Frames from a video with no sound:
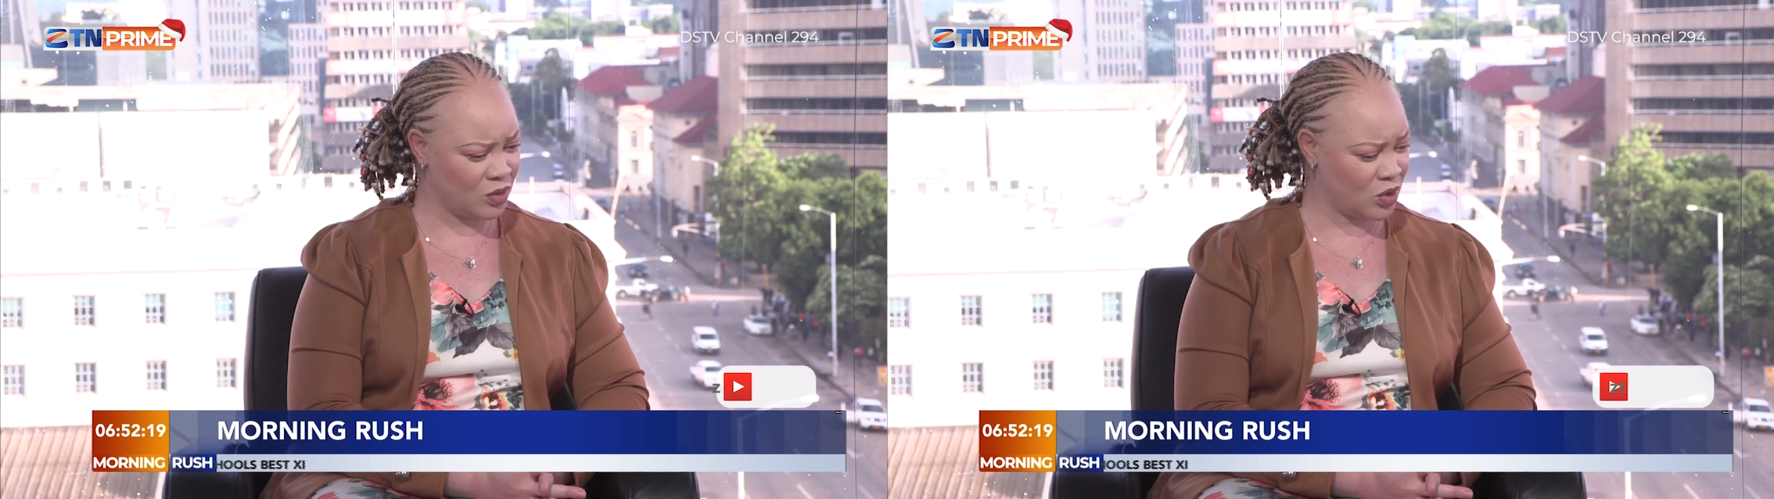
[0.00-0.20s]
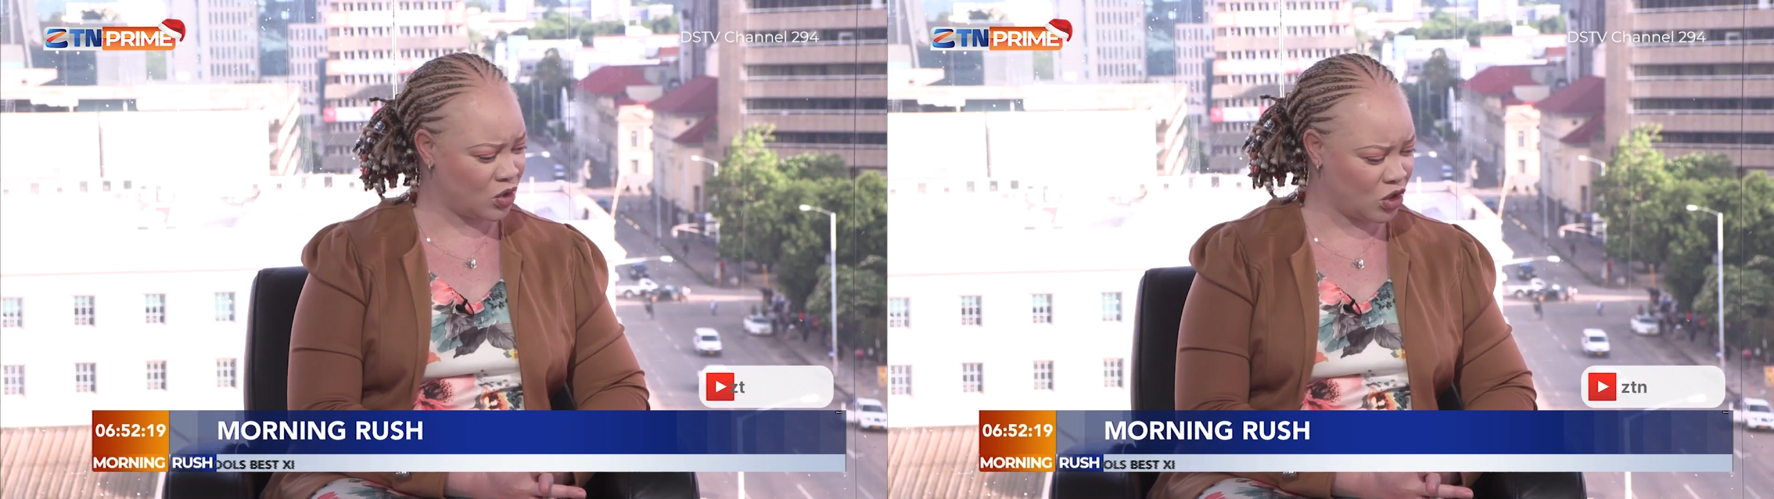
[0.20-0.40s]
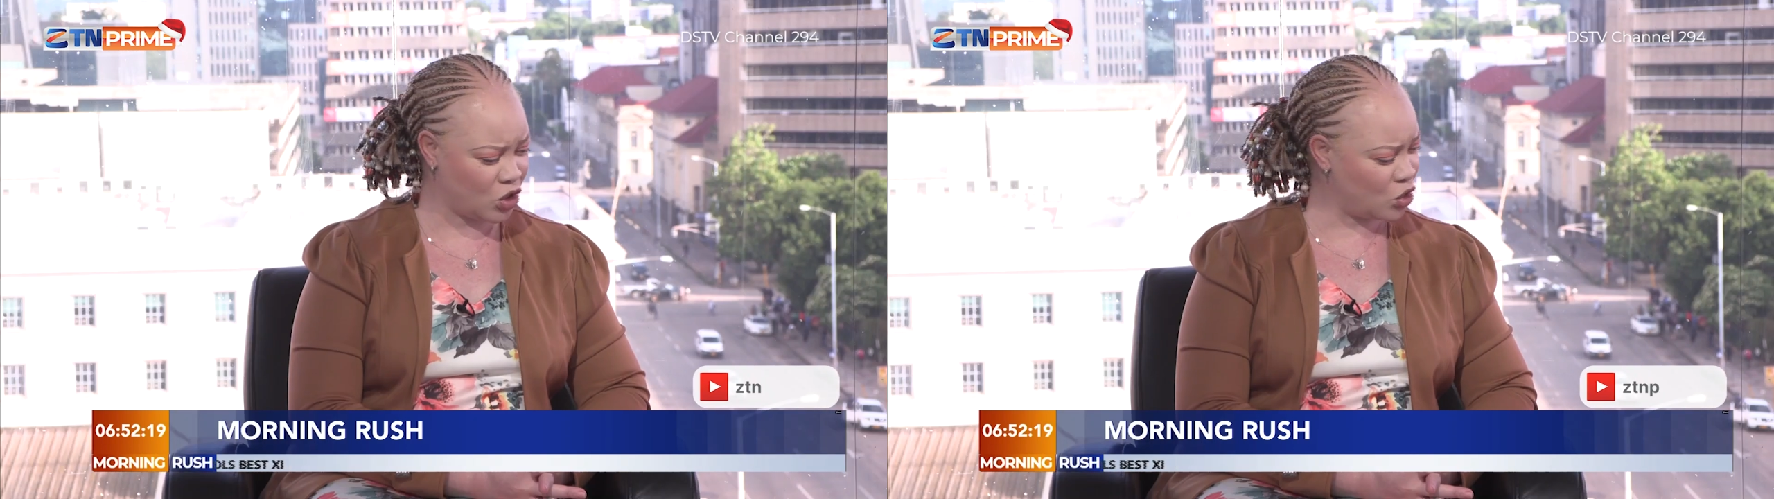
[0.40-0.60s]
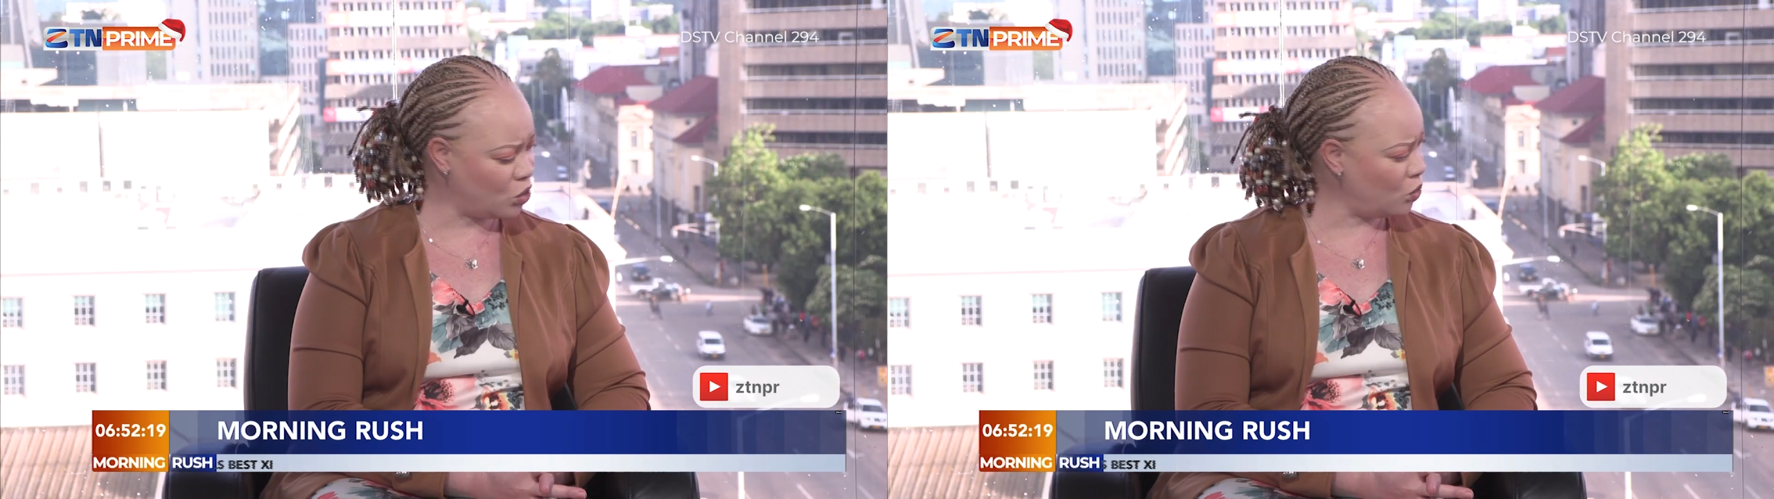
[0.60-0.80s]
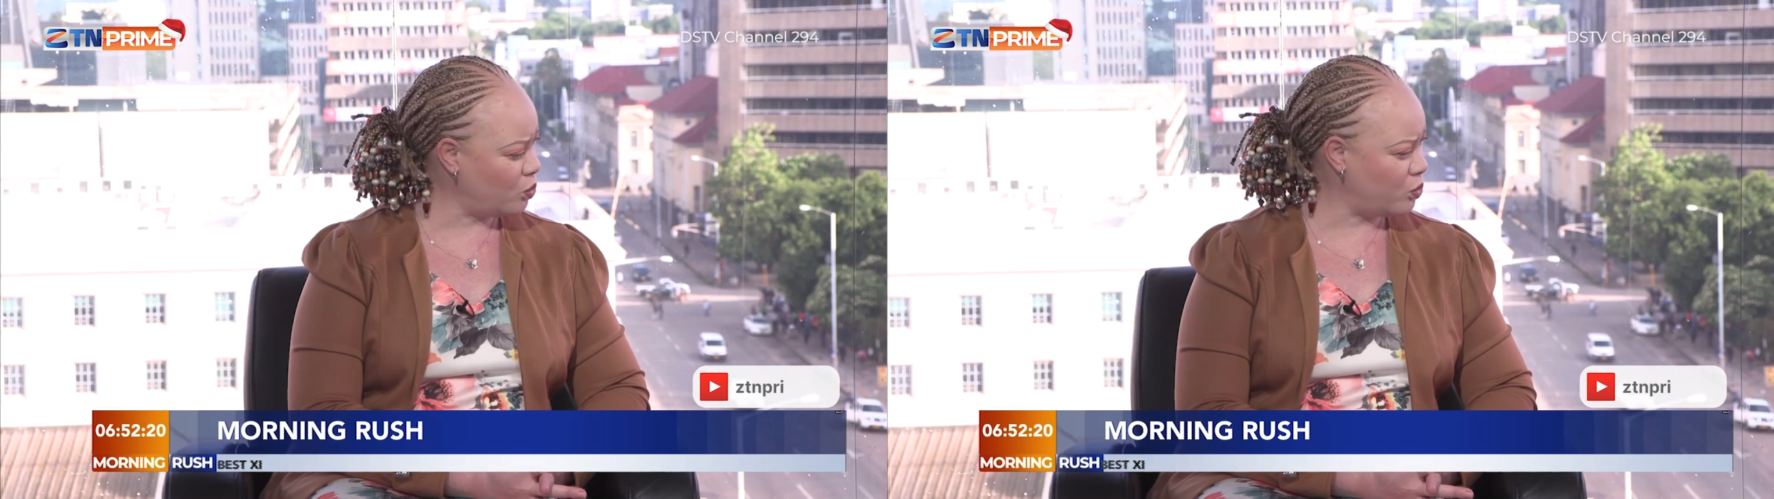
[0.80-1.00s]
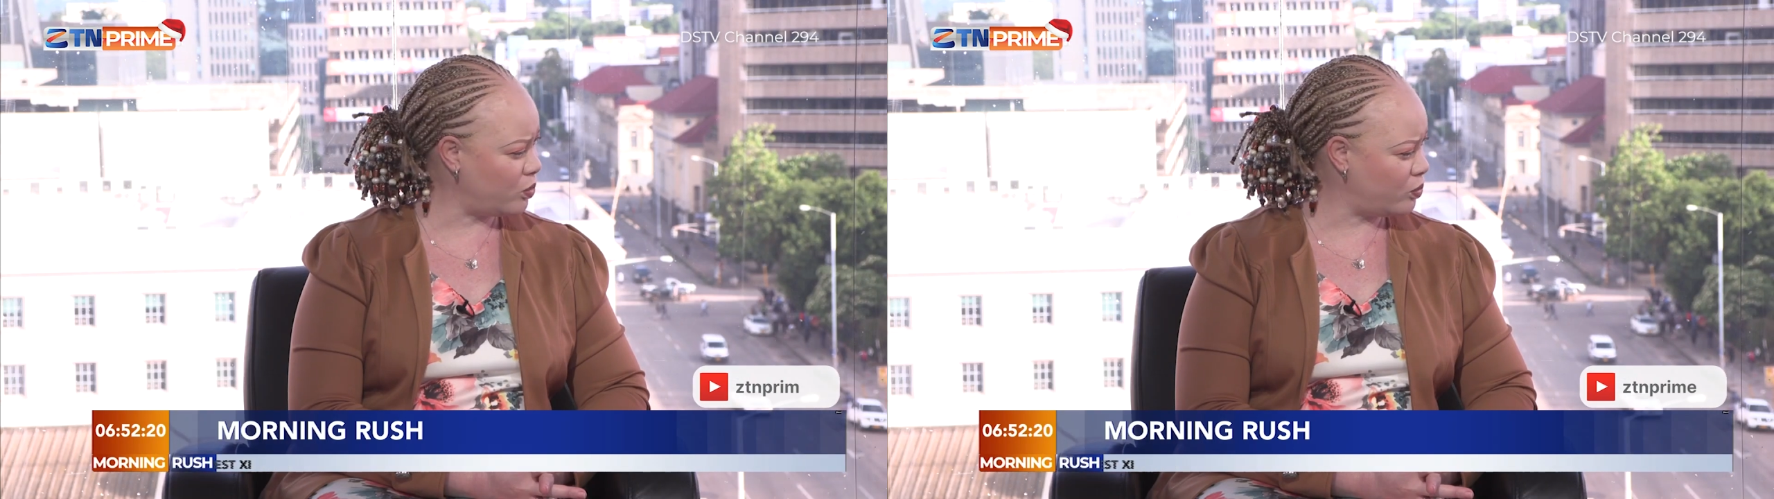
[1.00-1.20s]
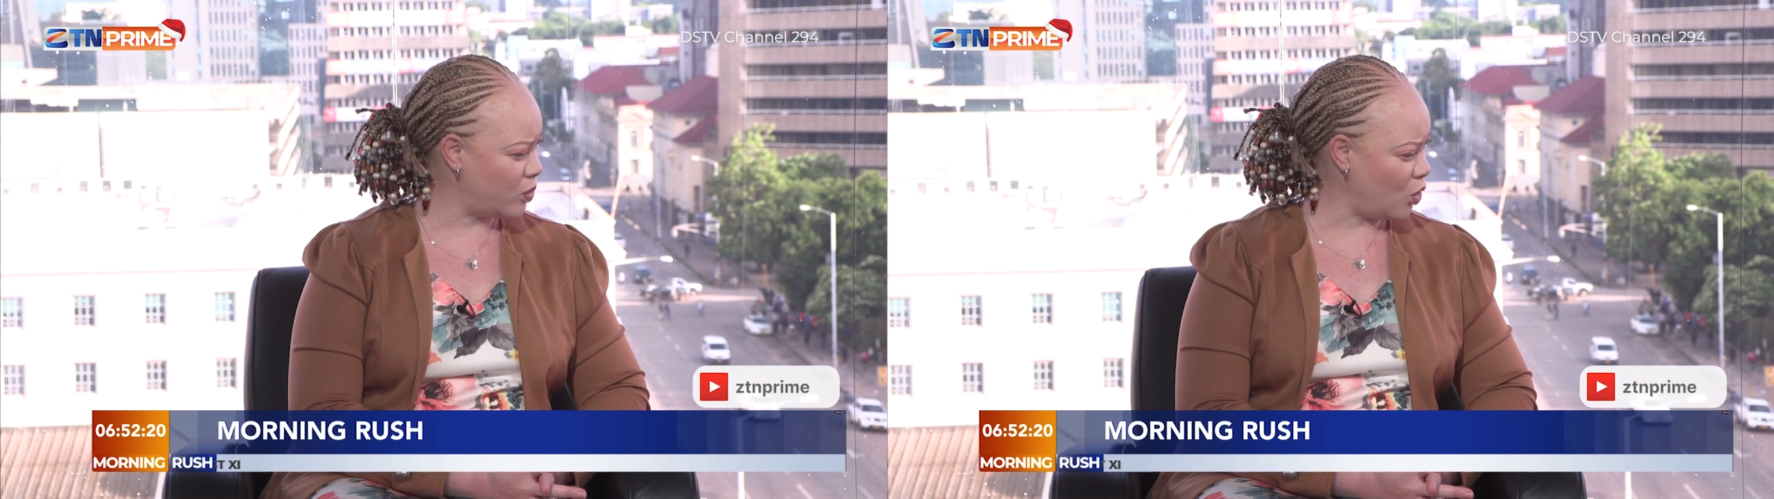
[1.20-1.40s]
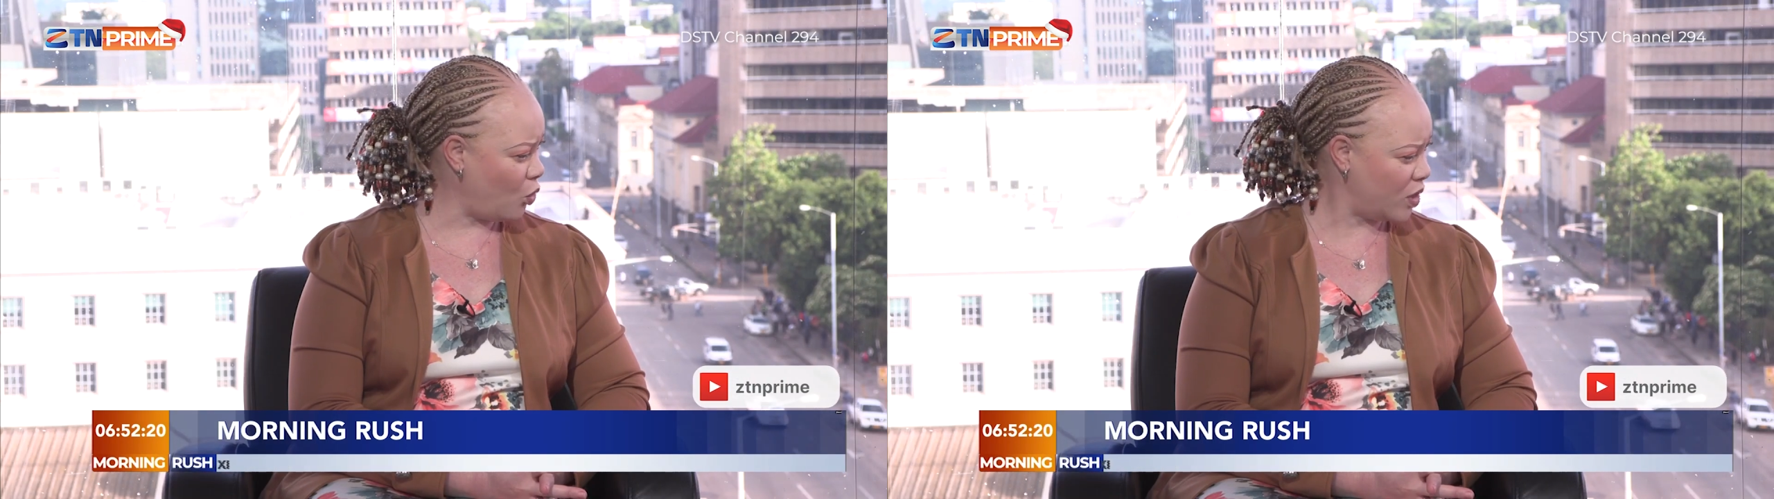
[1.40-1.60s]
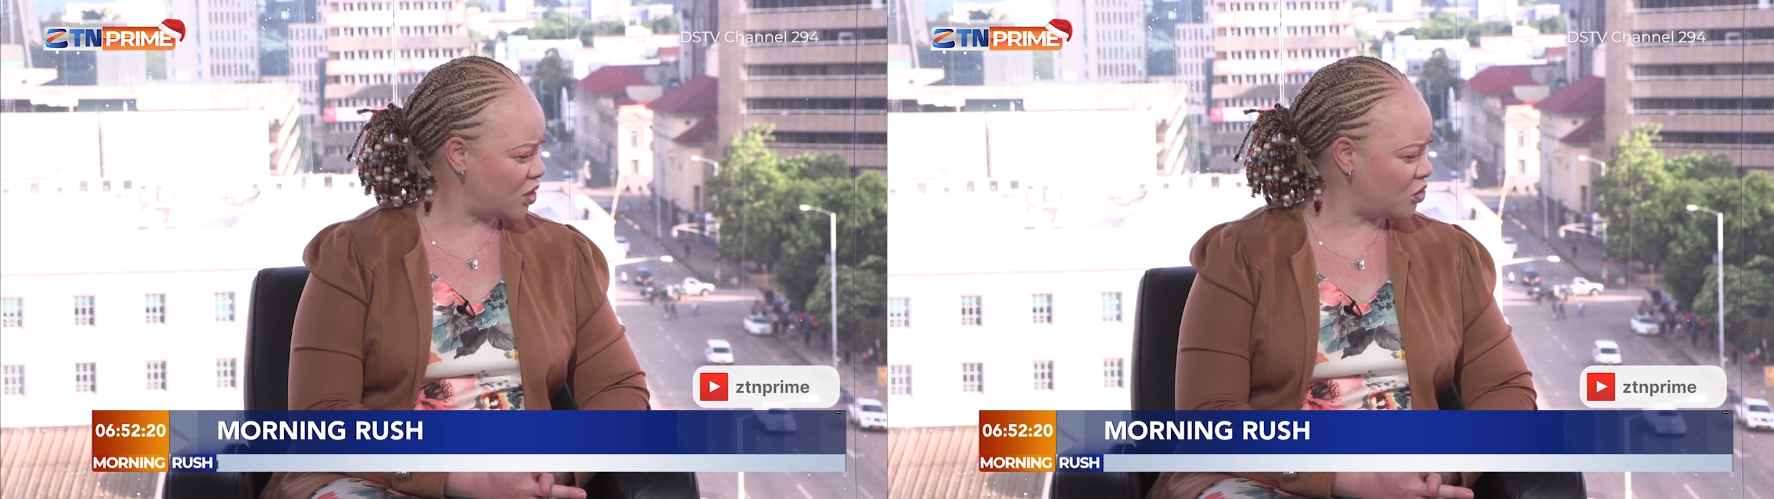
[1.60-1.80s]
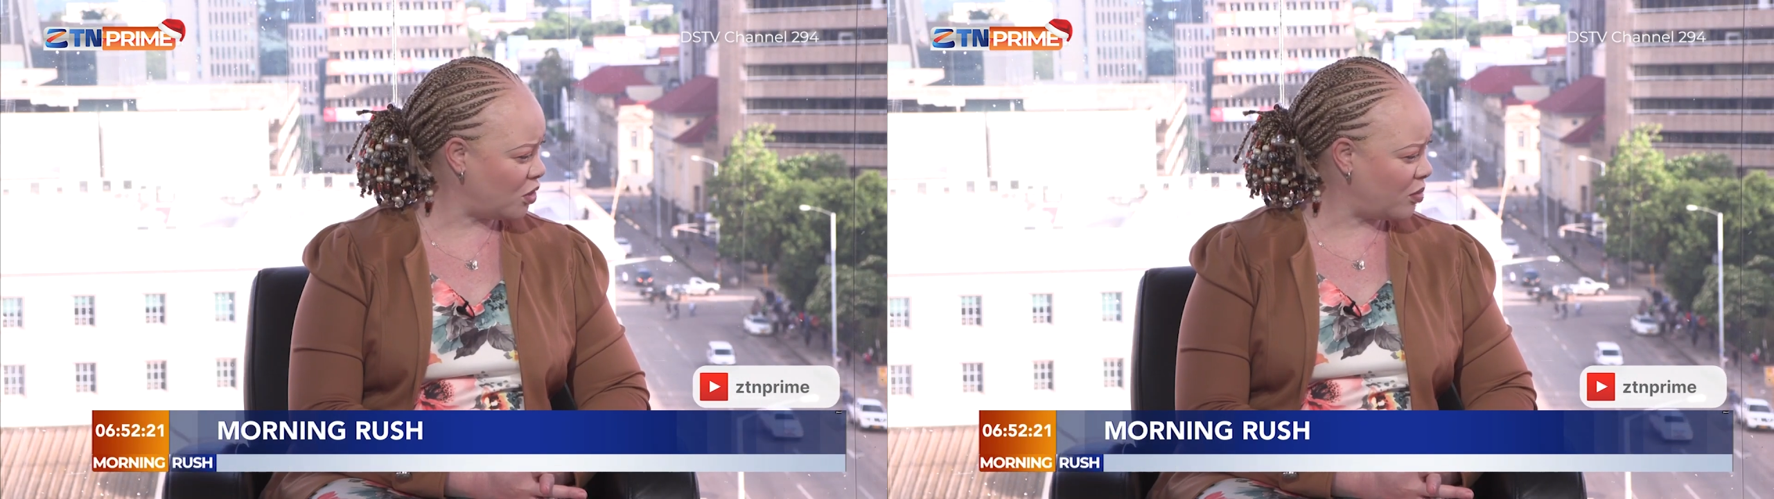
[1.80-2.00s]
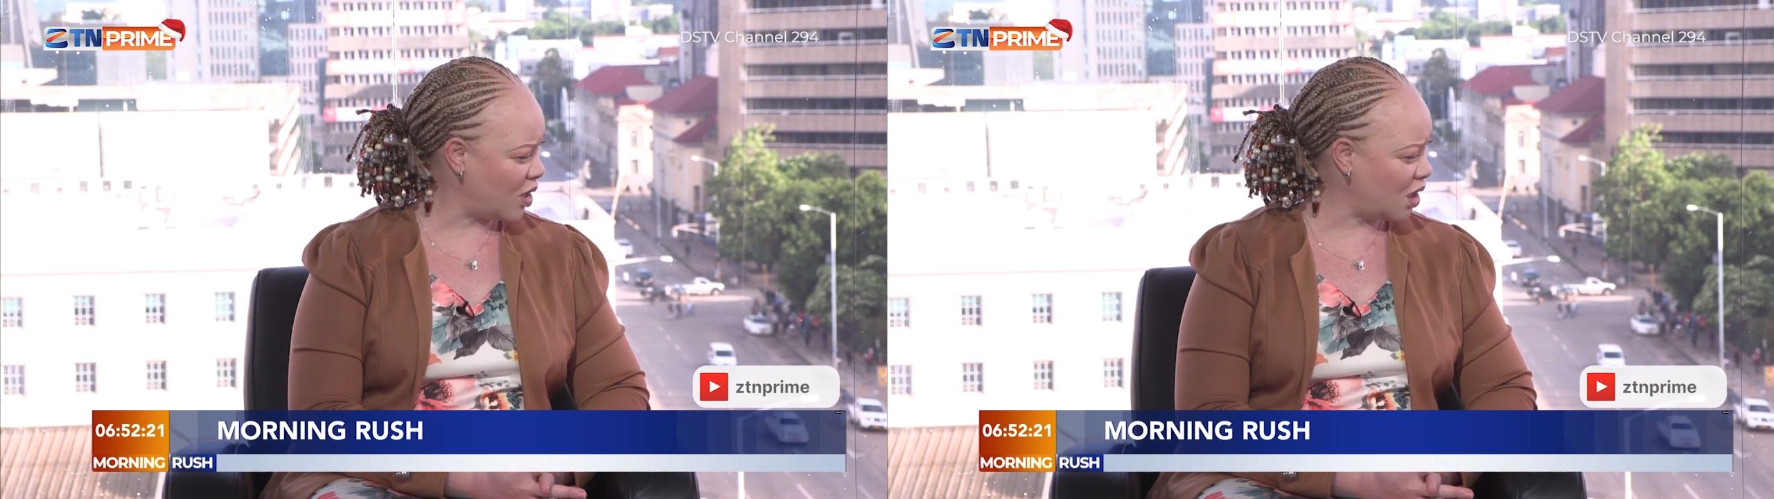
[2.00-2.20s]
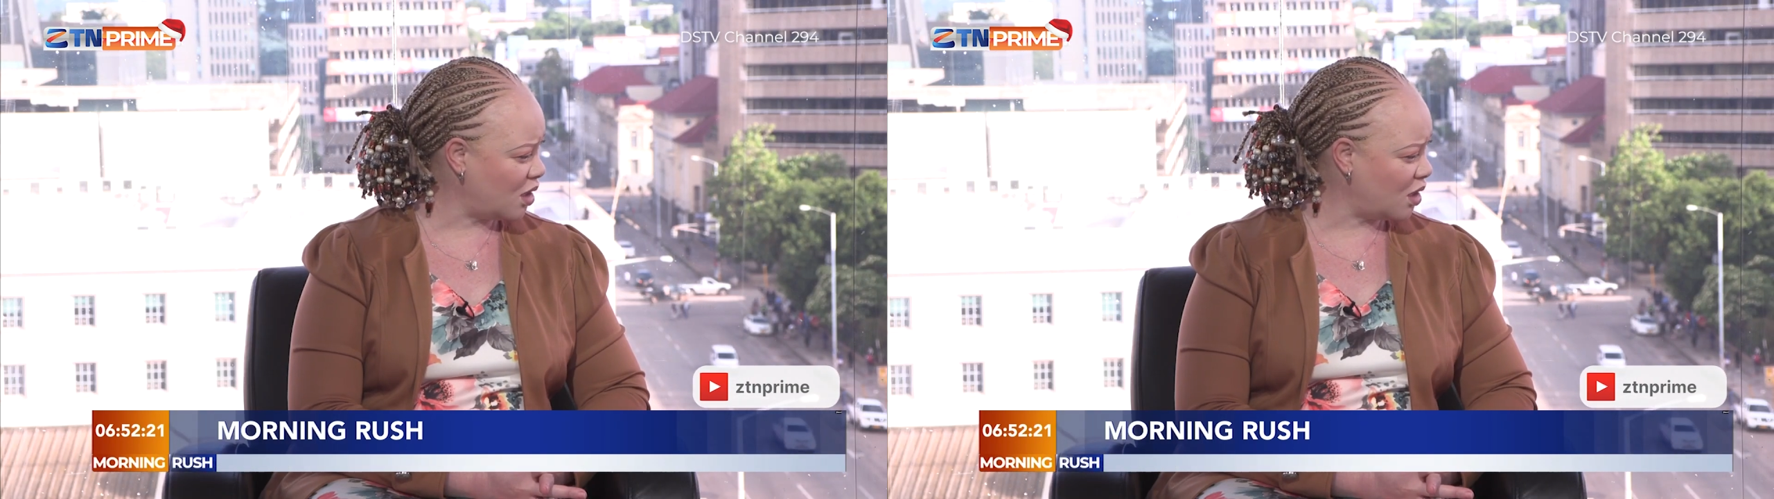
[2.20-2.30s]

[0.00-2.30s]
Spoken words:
Did you always enjoy baking?